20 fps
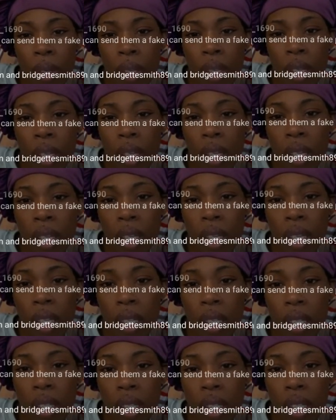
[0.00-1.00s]

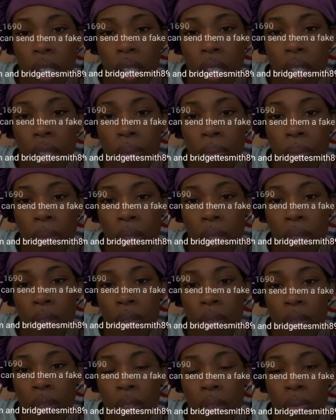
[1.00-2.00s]

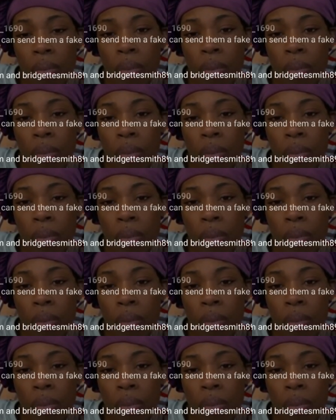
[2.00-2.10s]
(silence)